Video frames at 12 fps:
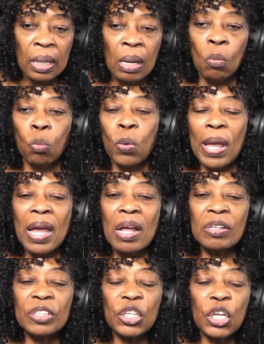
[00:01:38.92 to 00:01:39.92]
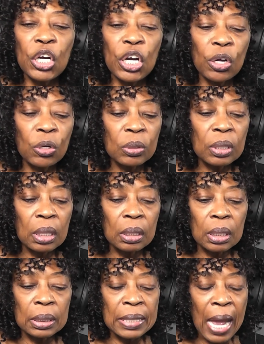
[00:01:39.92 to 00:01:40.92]
Well, you know, the,
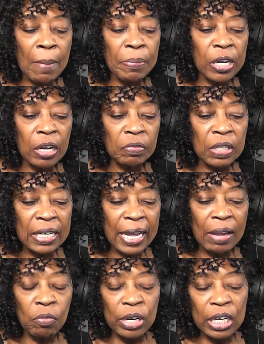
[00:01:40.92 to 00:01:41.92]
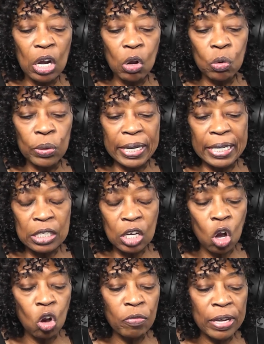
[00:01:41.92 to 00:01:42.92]
the topic of the day we know is
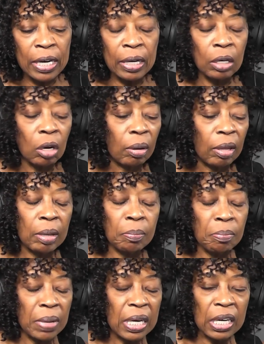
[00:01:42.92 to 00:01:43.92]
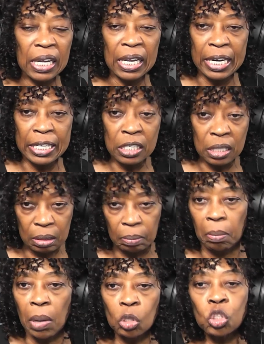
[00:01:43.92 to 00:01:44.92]
COVID in, in many, in its
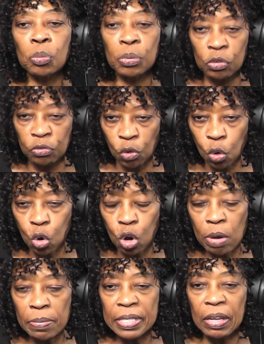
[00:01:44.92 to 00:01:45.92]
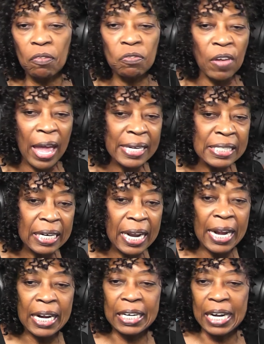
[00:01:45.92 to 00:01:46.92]
multiple forms,
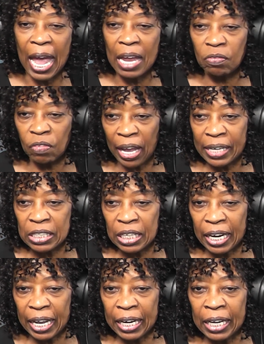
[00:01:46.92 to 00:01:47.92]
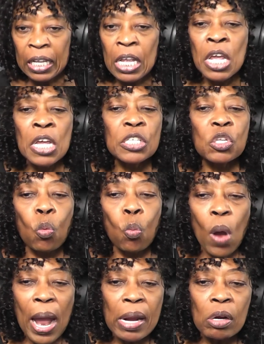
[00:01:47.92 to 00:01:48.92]
vaccinated, not vaccinated. So
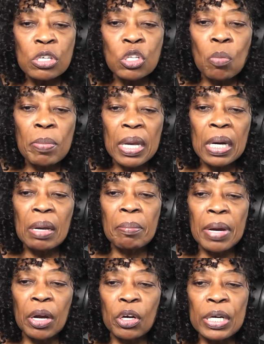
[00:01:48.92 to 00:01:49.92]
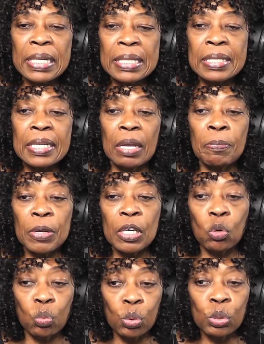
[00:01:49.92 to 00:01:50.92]
why are so many Americans
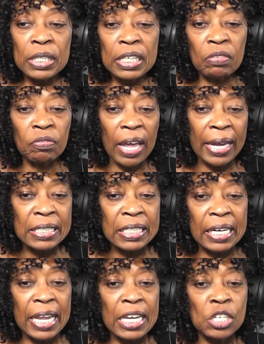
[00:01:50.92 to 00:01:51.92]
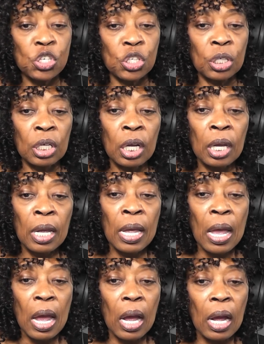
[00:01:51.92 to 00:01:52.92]
skipping the routine vaccination
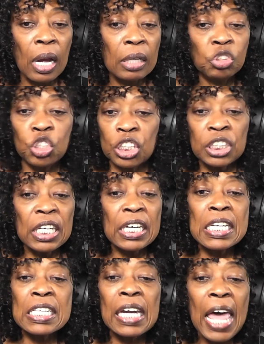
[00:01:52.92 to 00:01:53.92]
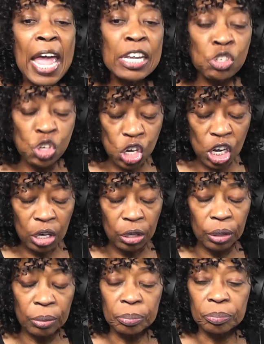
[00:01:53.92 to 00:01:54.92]
uh, just in this last year?